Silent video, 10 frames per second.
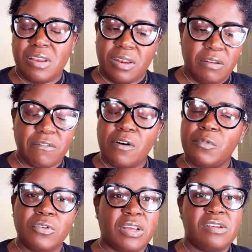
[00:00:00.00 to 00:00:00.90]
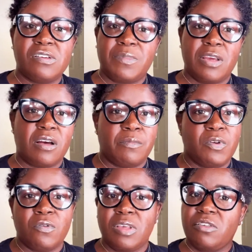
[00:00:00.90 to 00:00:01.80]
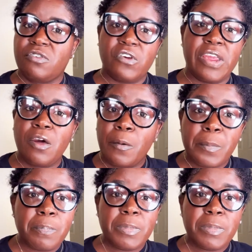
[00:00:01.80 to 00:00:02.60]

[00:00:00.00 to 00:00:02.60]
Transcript: they need to come out of the Jamaican music straight up.